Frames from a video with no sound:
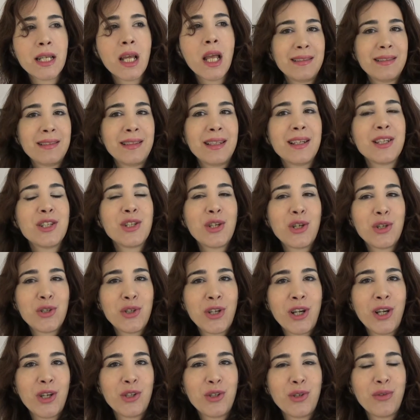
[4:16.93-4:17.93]
There is also
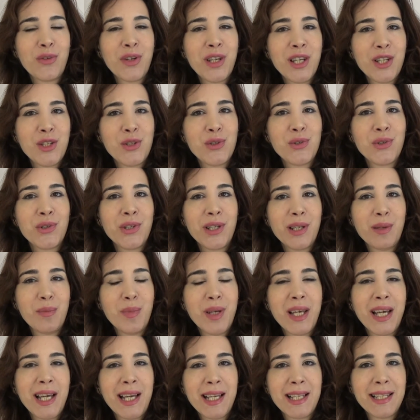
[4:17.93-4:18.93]
a lot of history
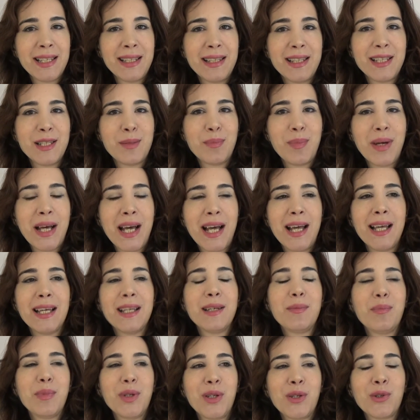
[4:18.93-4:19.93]
behind this bag
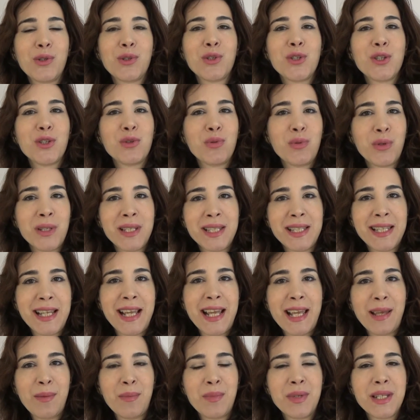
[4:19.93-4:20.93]
because it was
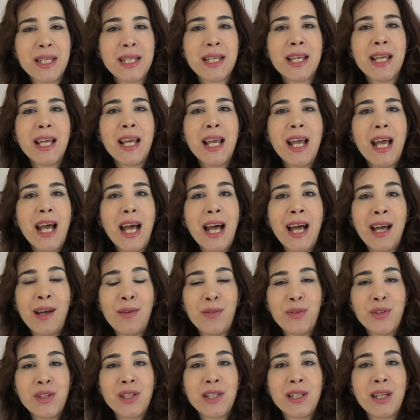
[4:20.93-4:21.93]
named
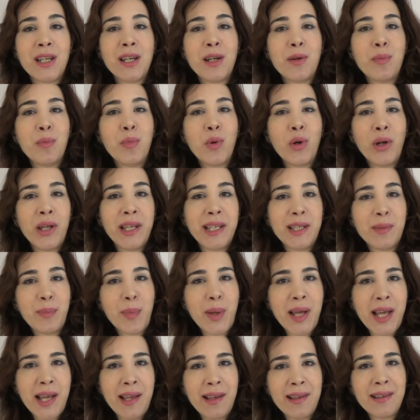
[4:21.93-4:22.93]
after Boy
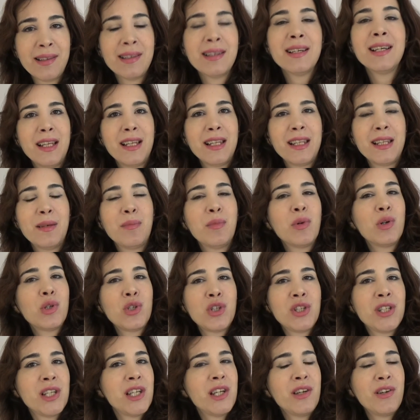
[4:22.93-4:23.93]
Capel, the most
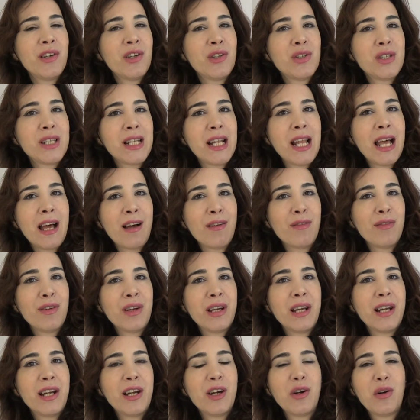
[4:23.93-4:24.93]
serious
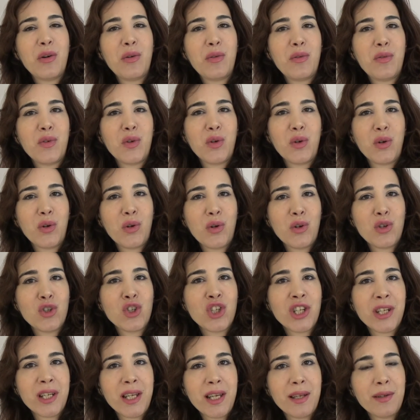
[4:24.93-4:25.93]
lover of Coco
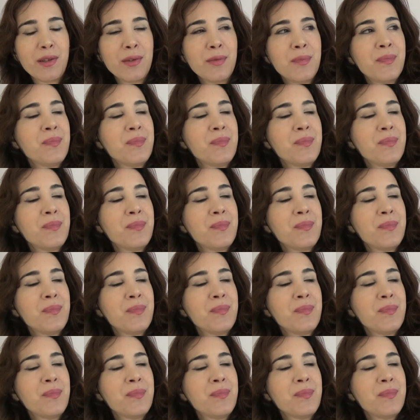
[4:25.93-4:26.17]
Chanel,